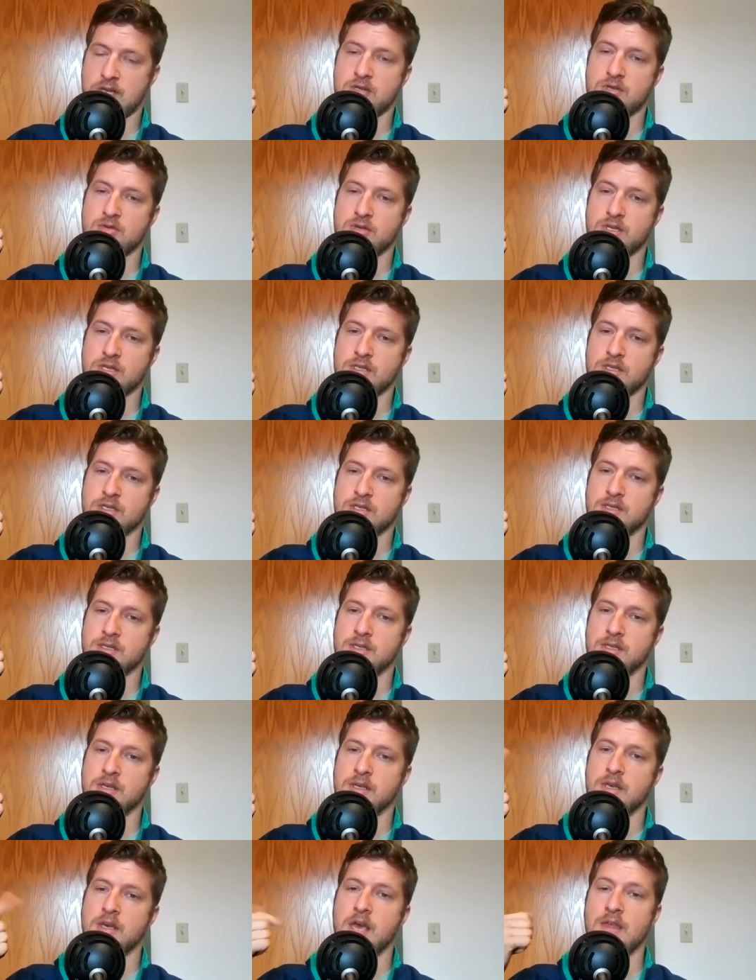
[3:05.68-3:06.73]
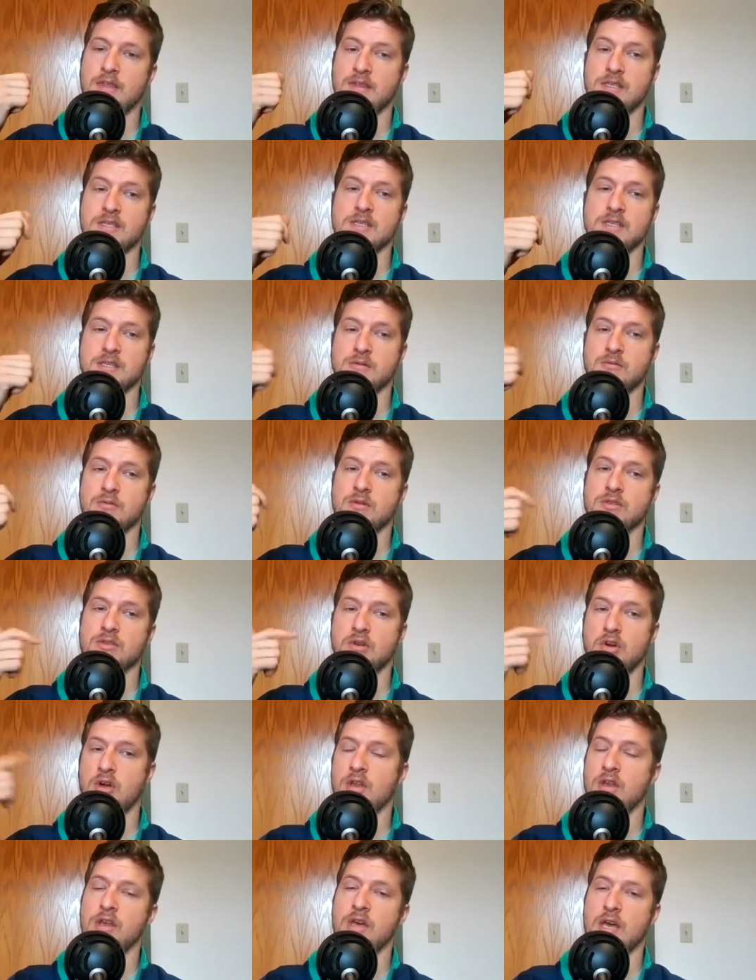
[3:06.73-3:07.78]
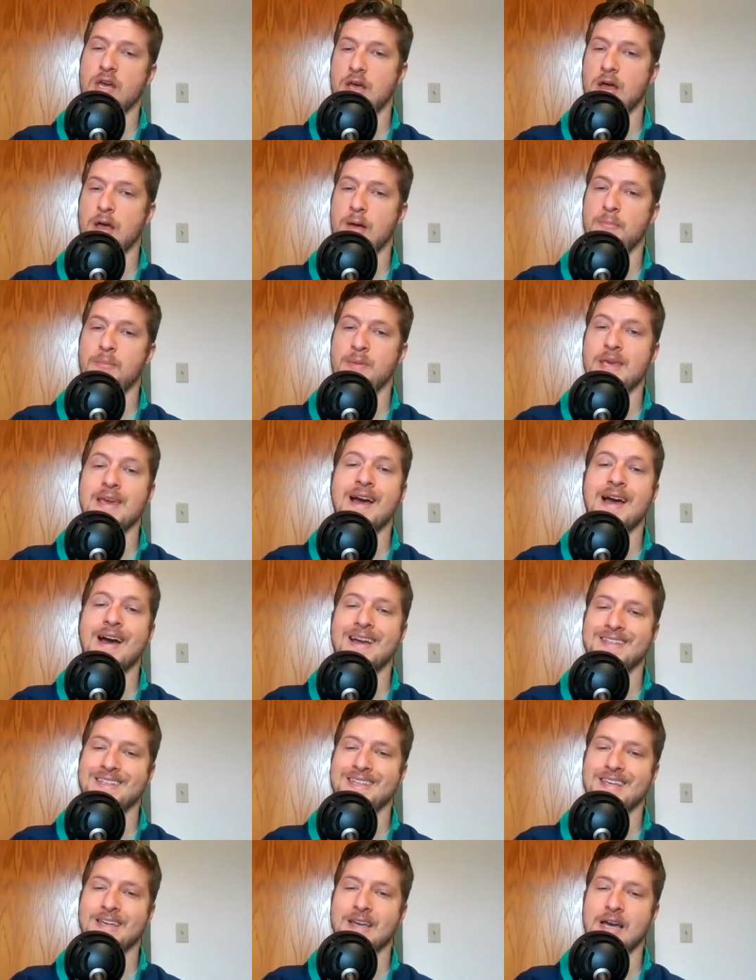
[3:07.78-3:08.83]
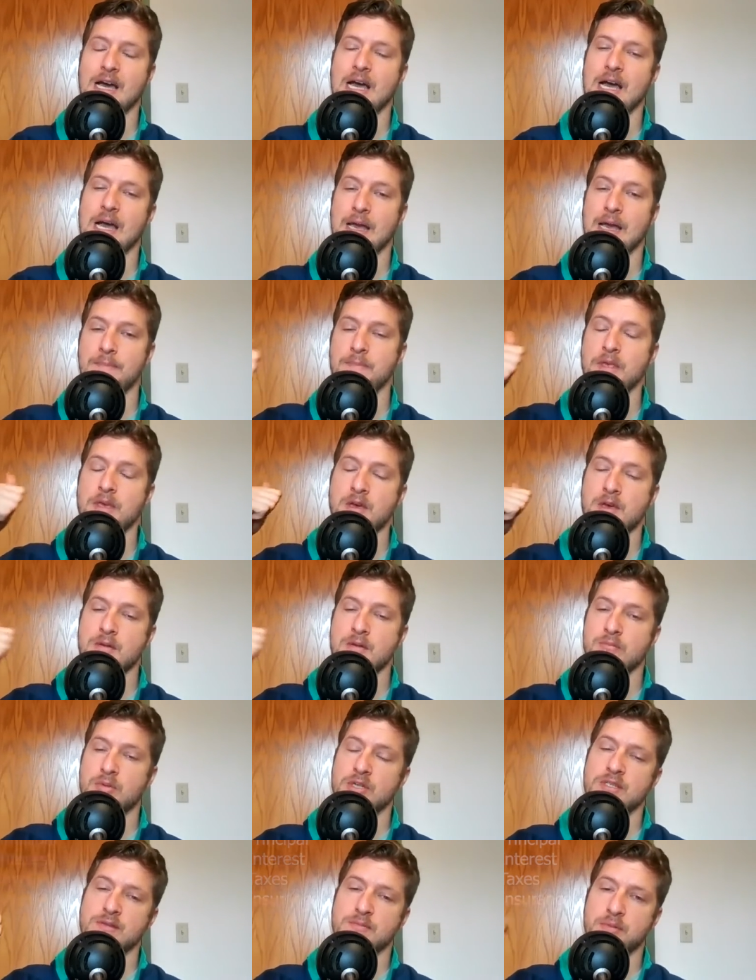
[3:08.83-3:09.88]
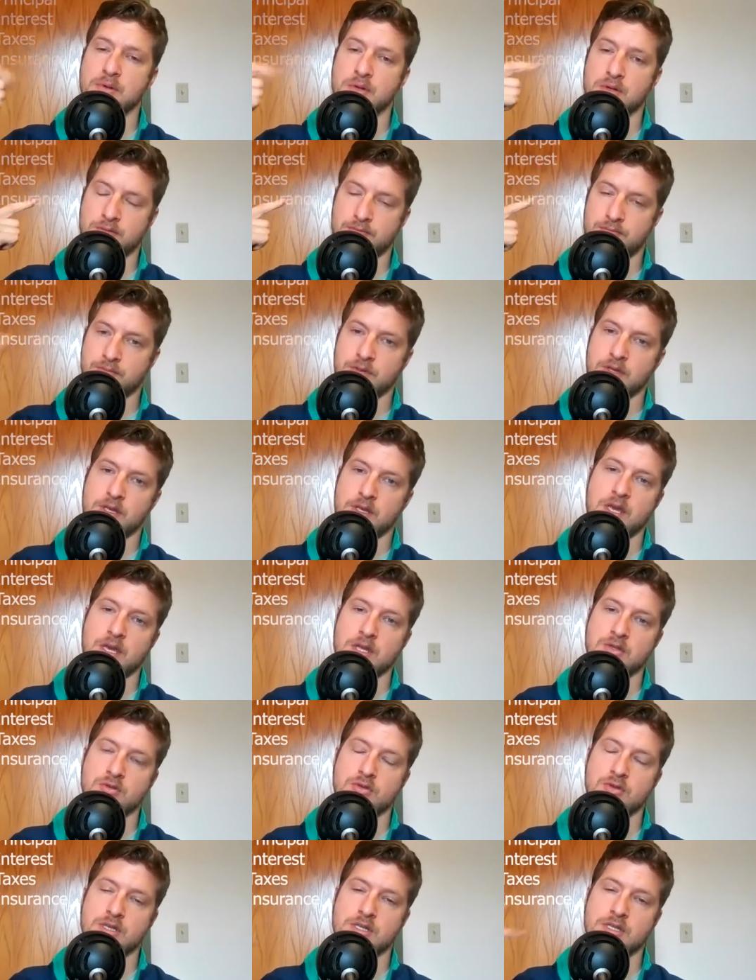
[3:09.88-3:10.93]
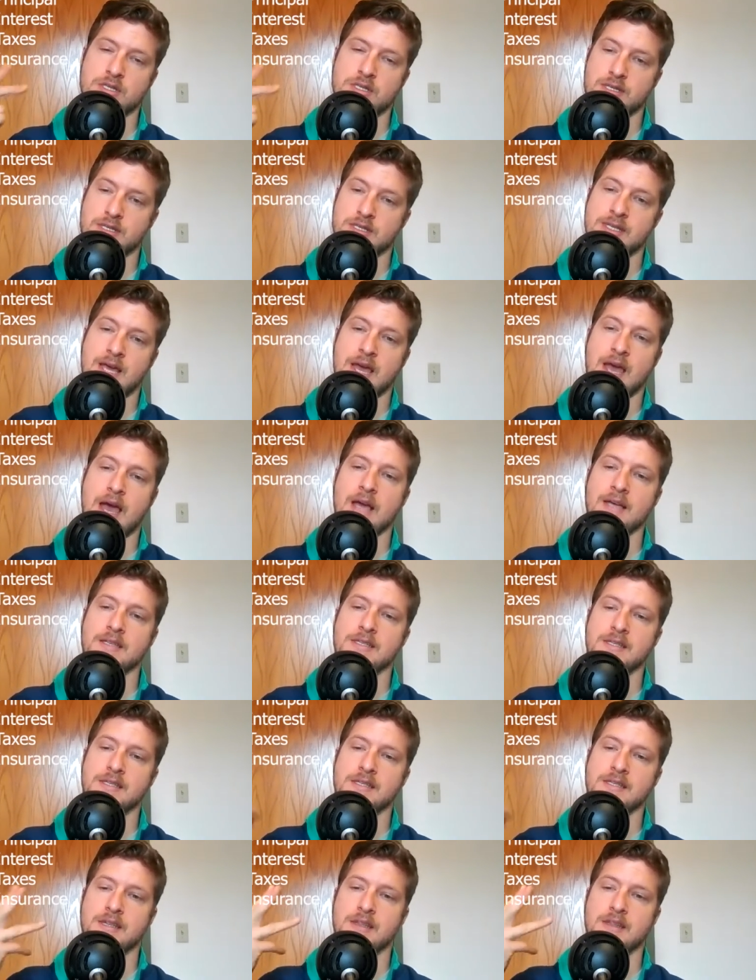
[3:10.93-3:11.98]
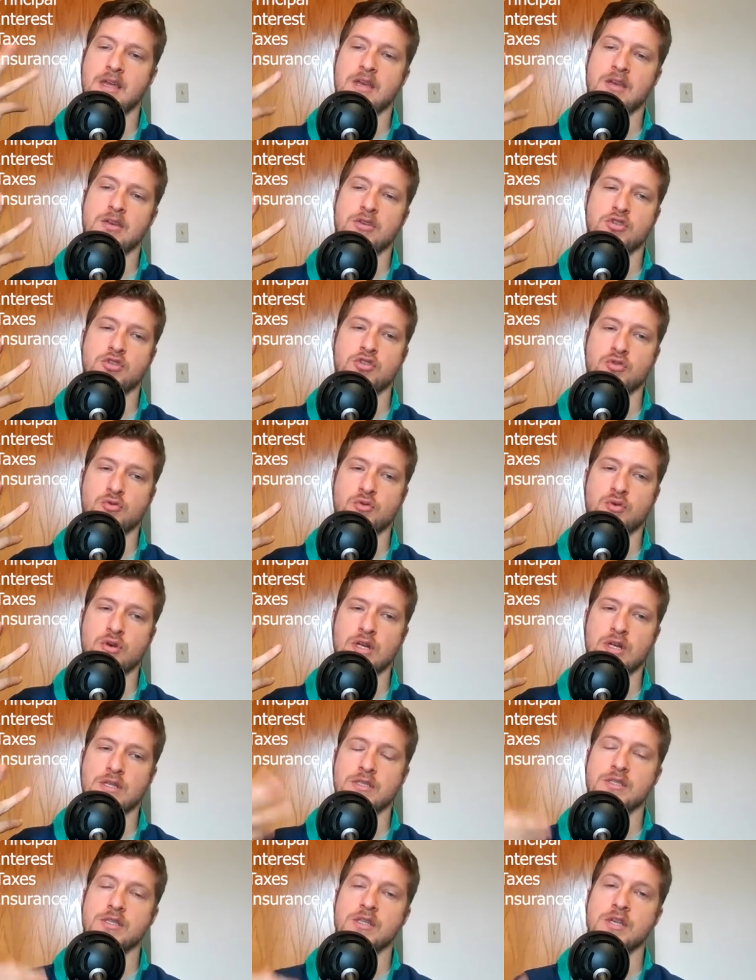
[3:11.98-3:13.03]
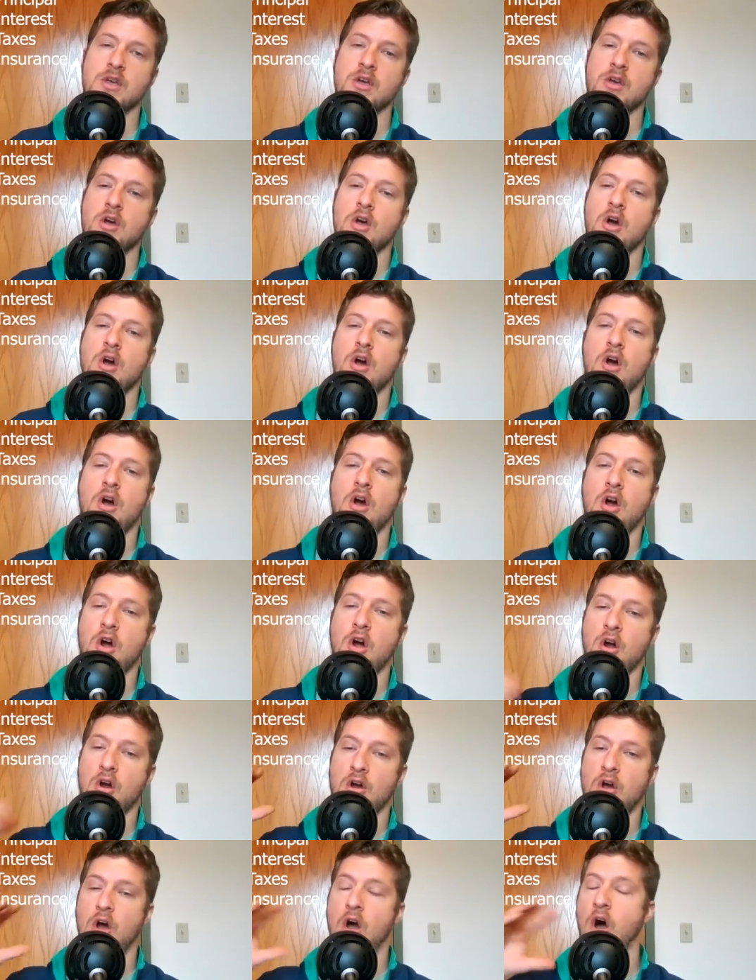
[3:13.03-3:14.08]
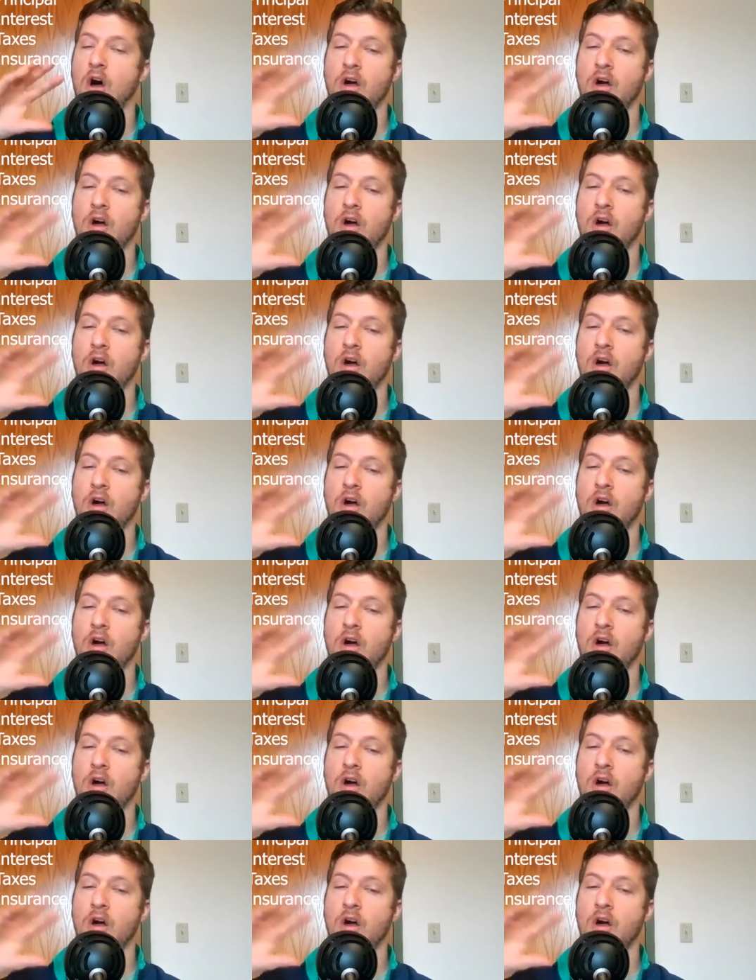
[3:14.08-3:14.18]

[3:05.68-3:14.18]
interest, and this is what's called a PITI, principal, interest, taxes, and then insurance are